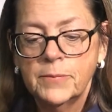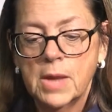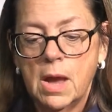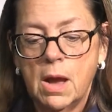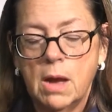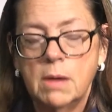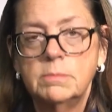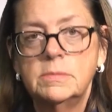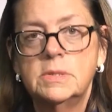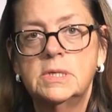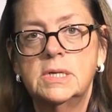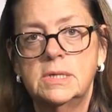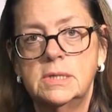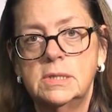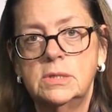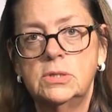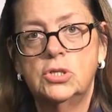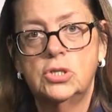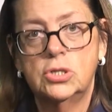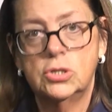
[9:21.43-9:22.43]

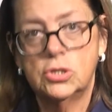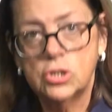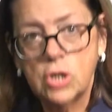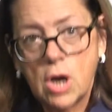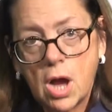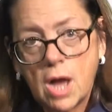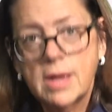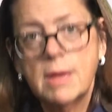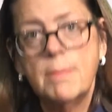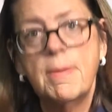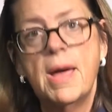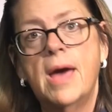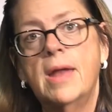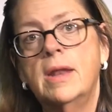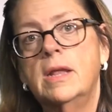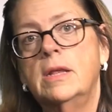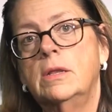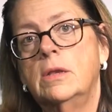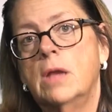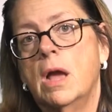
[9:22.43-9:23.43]
to talk
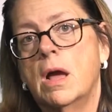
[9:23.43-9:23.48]
about it.